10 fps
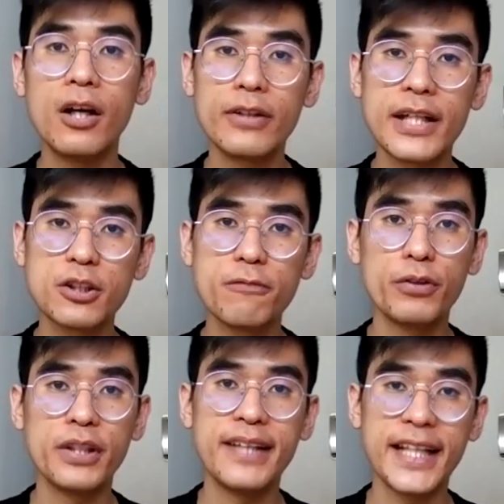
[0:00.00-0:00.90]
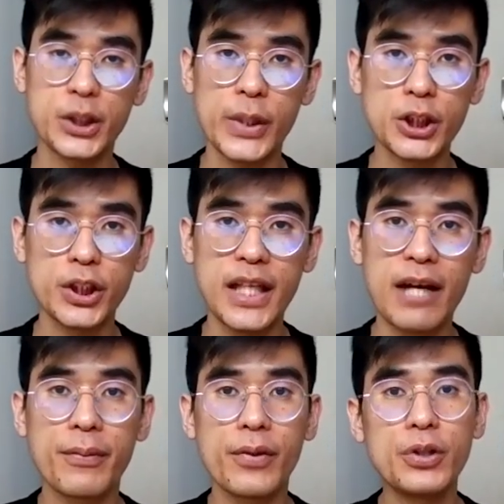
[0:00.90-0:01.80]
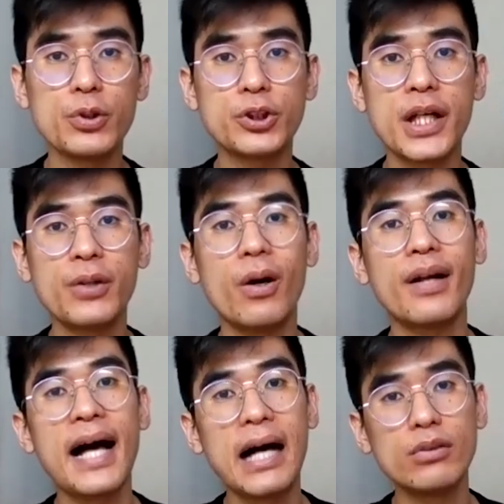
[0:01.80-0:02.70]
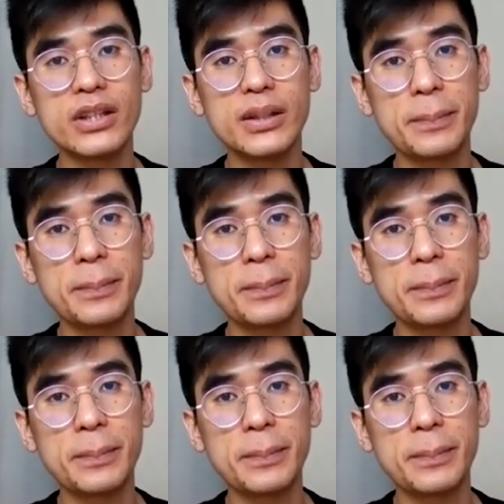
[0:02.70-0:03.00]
Alright, so for the next question, I'm going to share you on how to